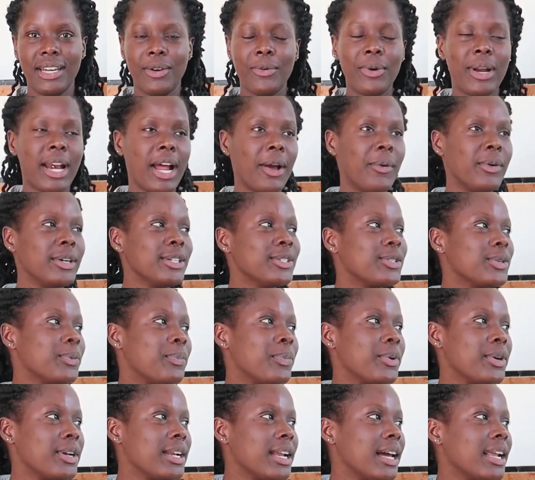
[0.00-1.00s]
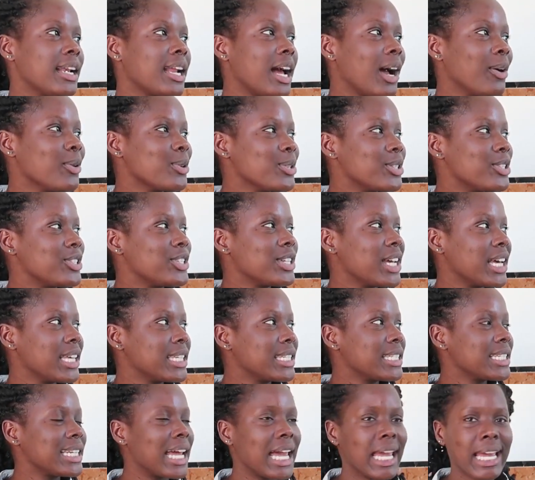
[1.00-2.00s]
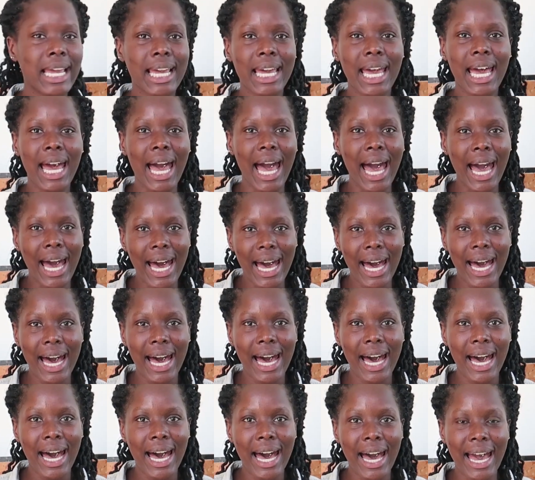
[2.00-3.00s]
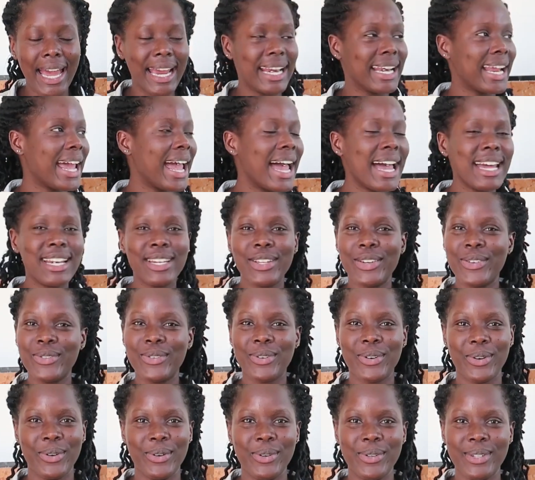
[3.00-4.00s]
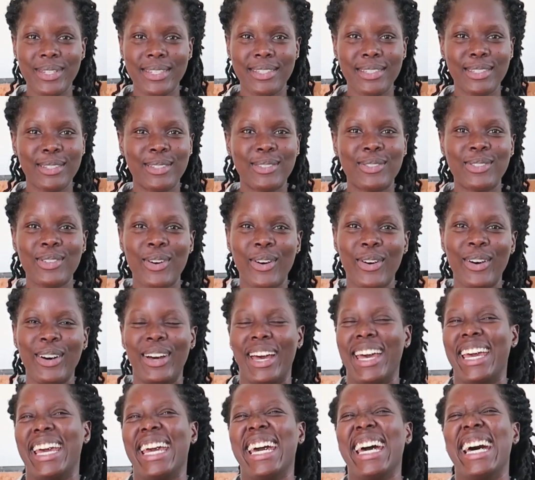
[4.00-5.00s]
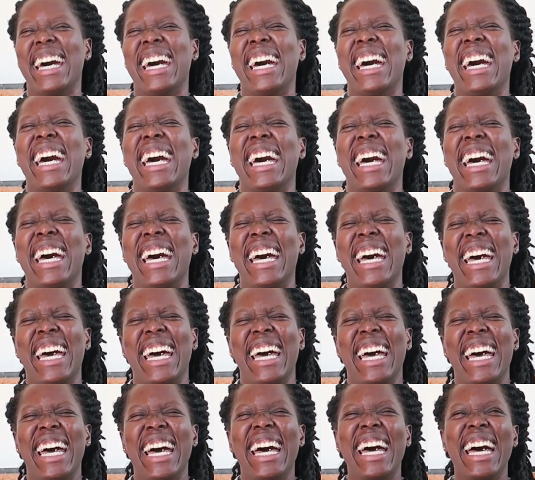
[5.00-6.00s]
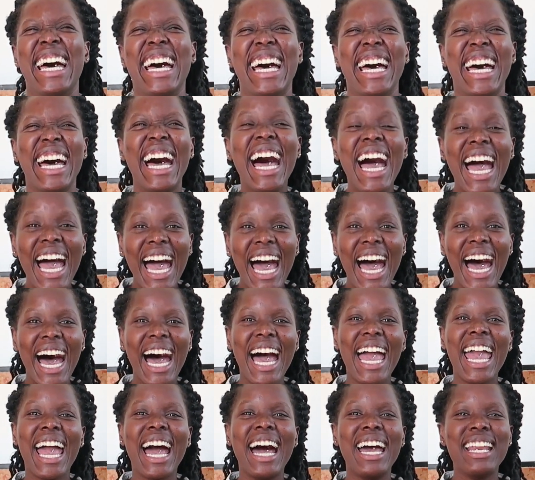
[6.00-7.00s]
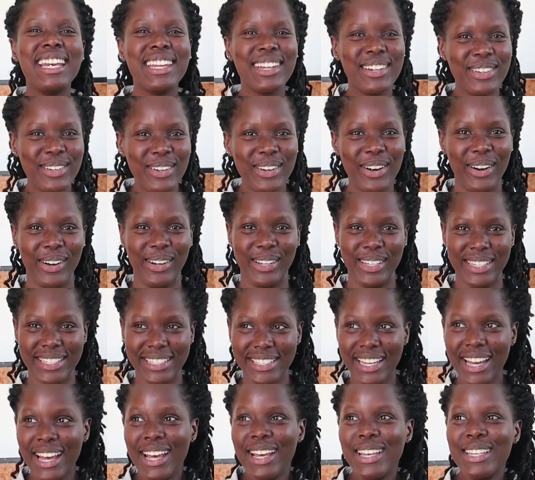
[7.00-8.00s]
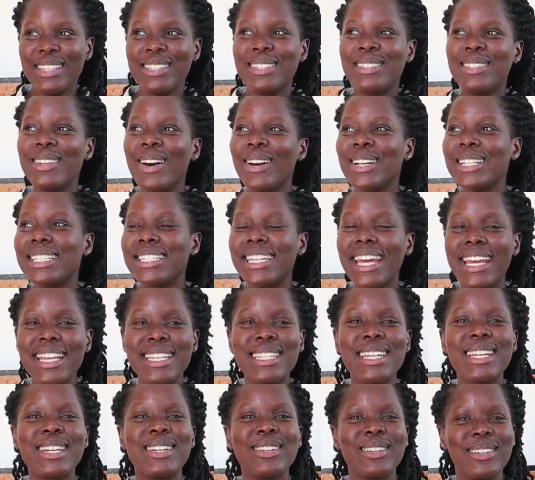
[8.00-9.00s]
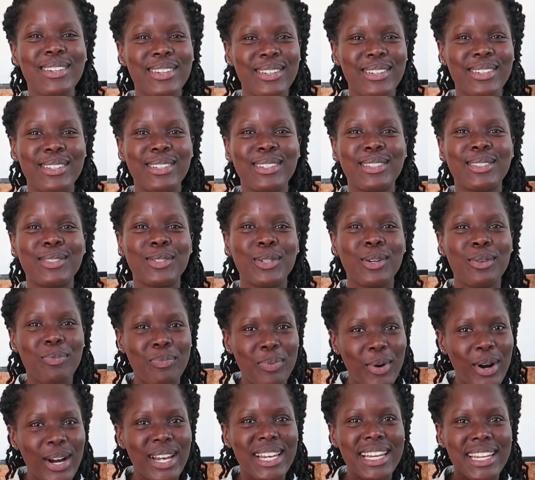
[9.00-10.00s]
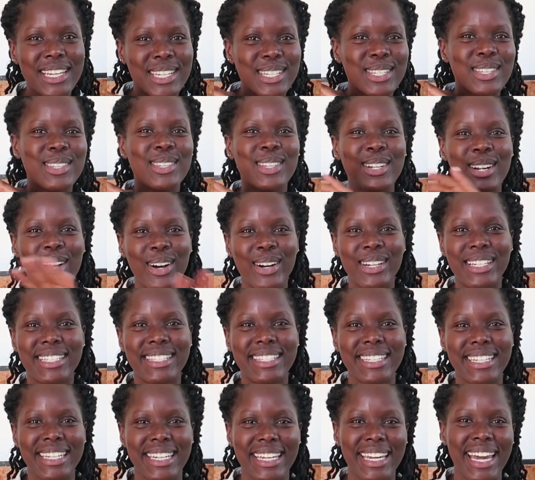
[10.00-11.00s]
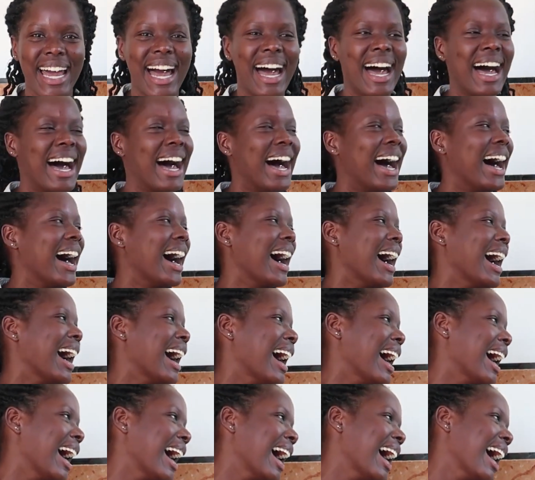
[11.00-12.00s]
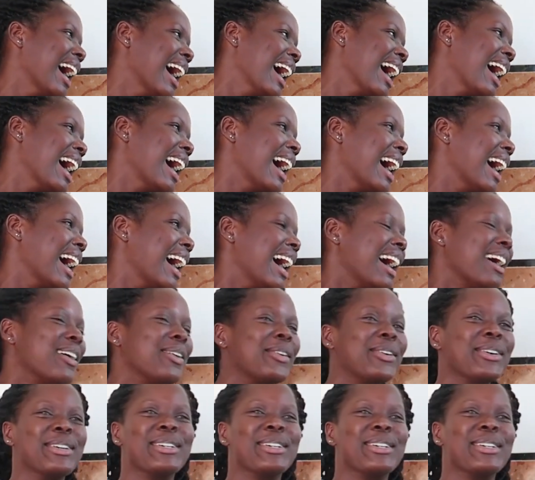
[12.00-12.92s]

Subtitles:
When I went to Poland, I was just like, and I had euros, so I had euros, So changing euros to Polish zloty, I